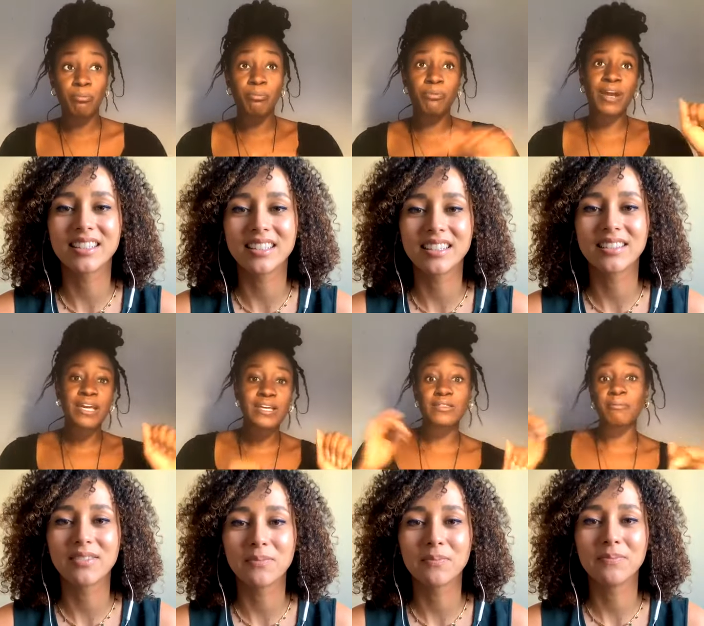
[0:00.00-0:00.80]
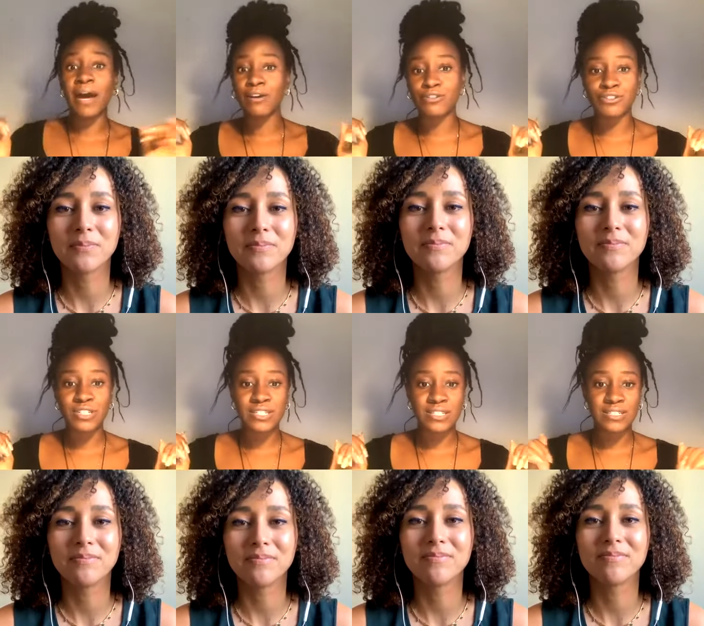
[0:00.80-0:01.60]
Speaker 1: break the
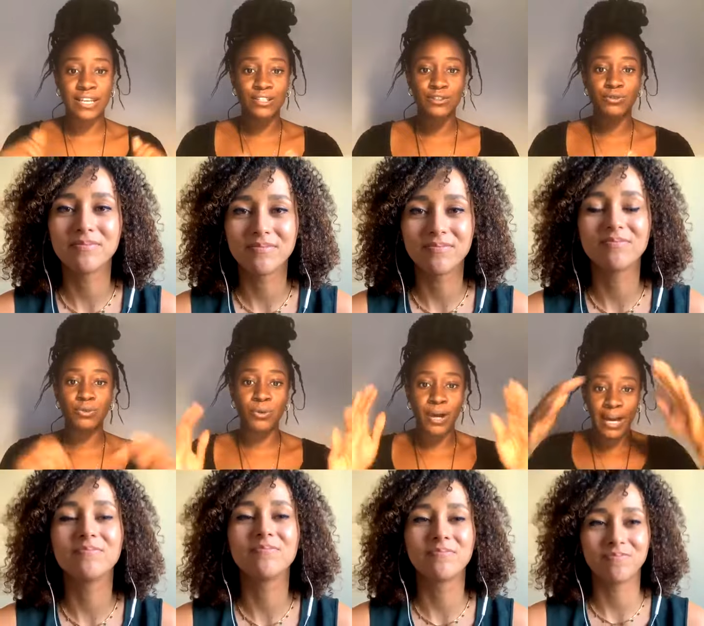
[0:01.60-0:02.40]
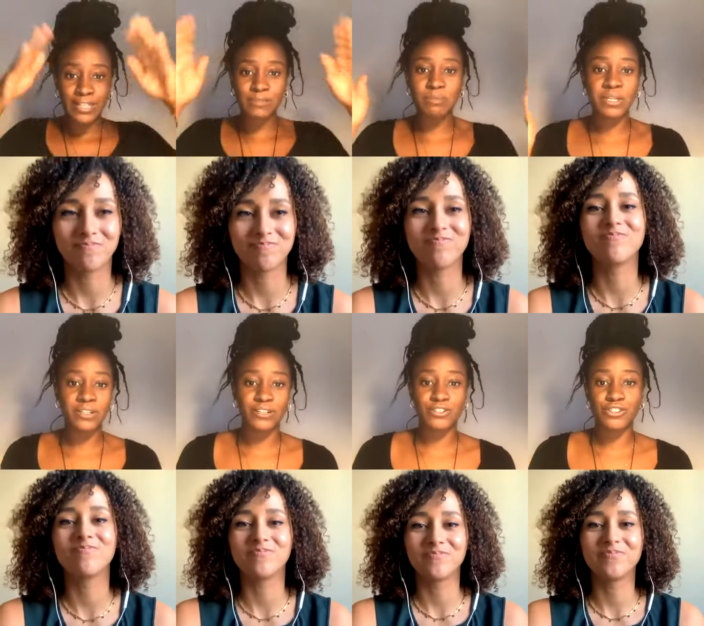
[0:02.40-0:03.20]
boundaries in a sense of what has
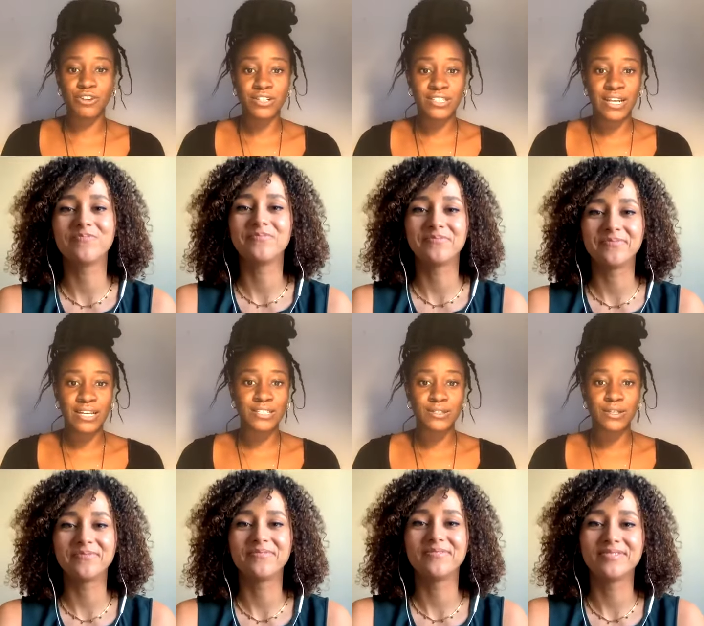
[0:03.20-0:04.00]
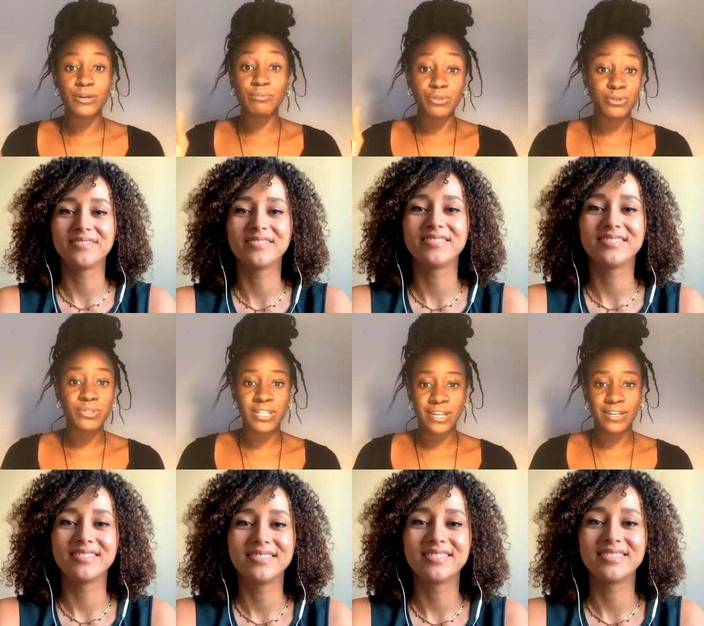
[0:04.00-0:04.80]
been constructed as
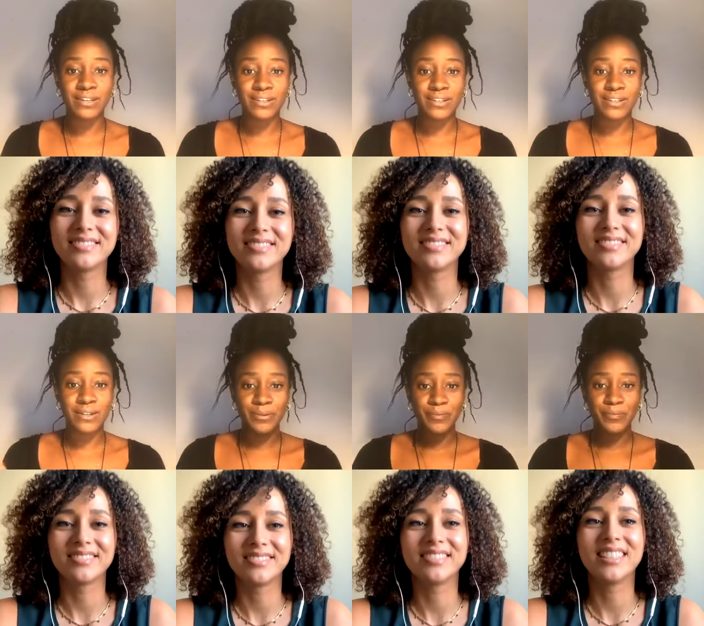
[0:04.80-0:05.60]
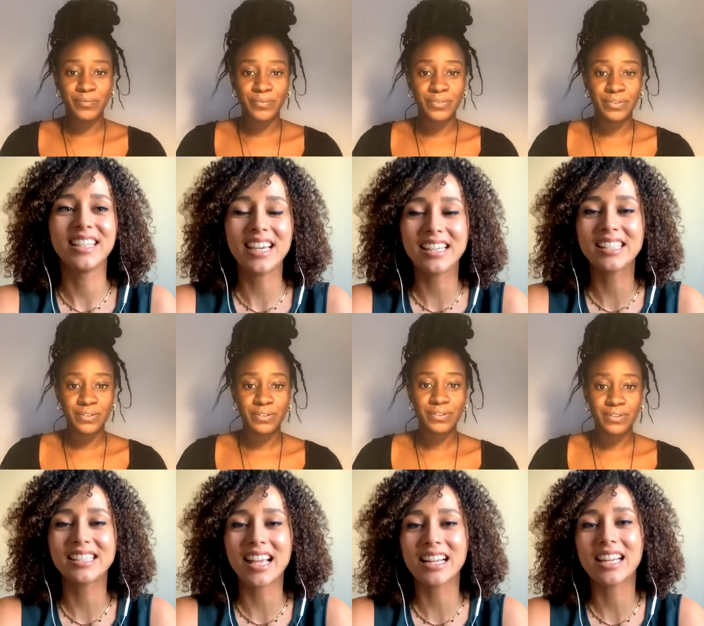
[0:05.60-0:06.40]
beauty
Speaker 2: Yes,
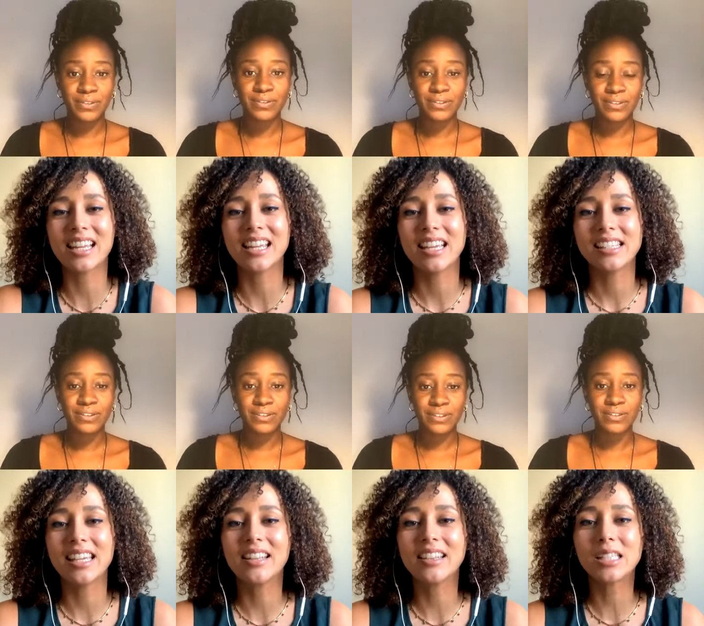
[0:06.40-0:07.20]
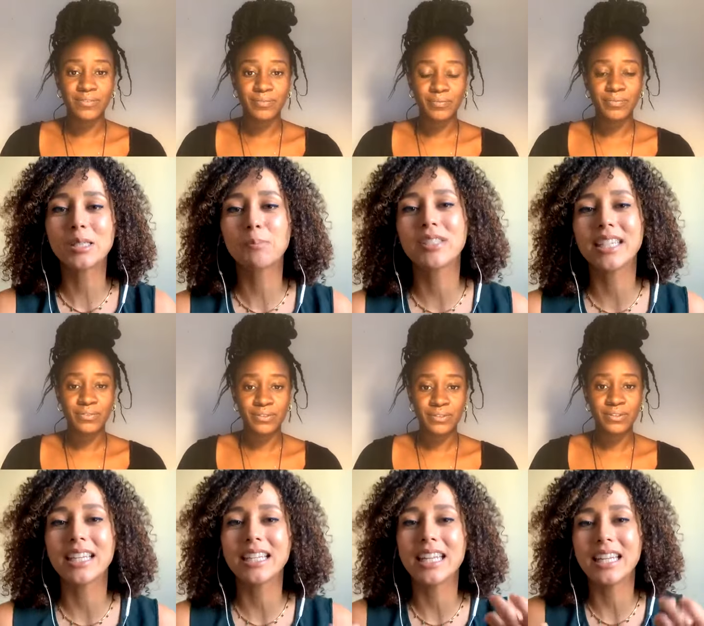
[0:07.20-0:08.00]
exactly. Seeing that
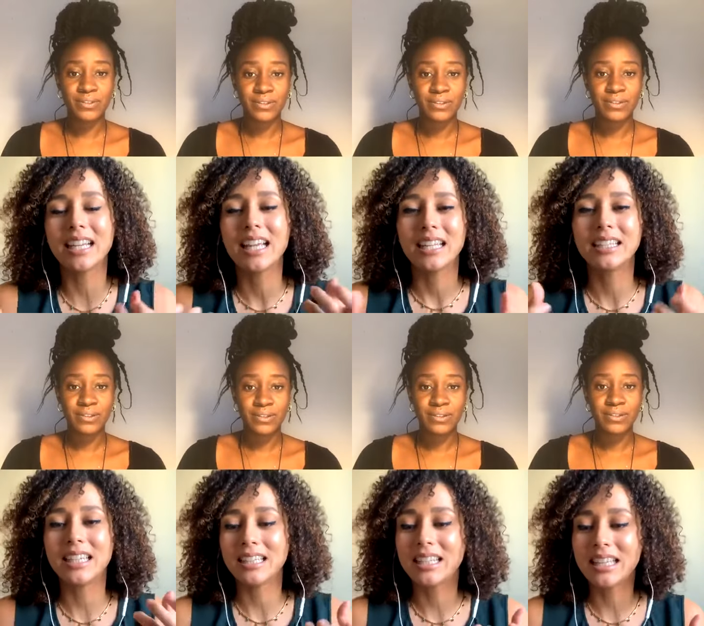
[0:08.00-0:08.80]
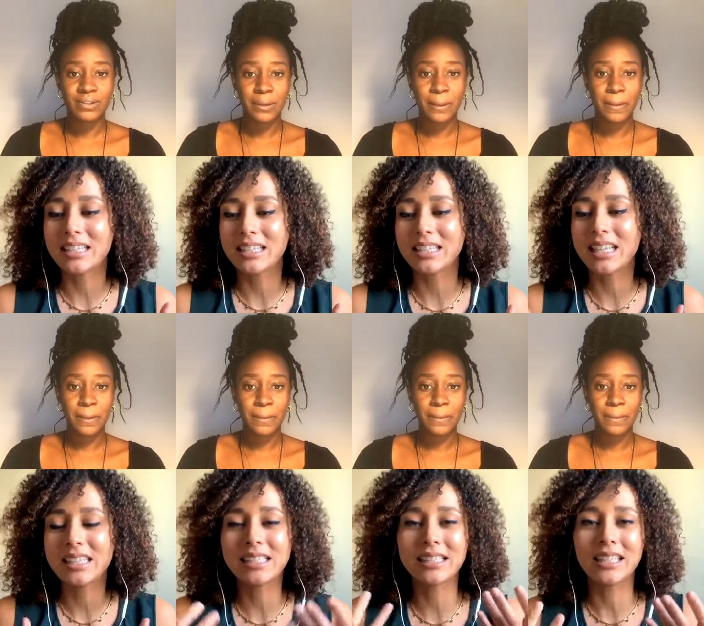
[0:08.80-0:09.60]
spontaneity, that that
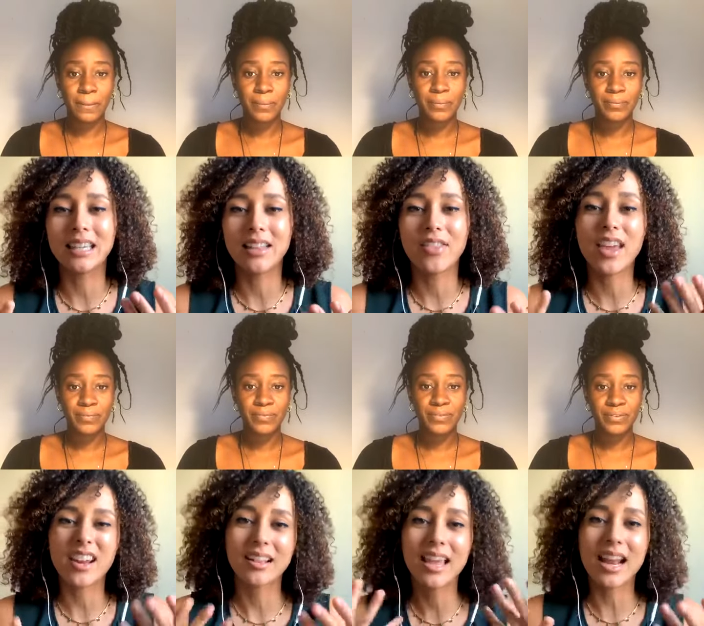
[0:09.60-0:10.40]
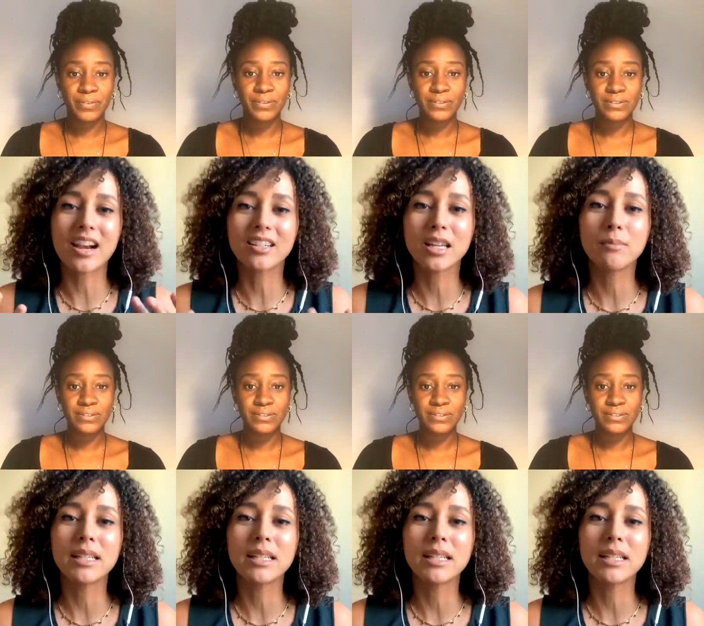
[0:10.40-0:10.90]
that that, that art can be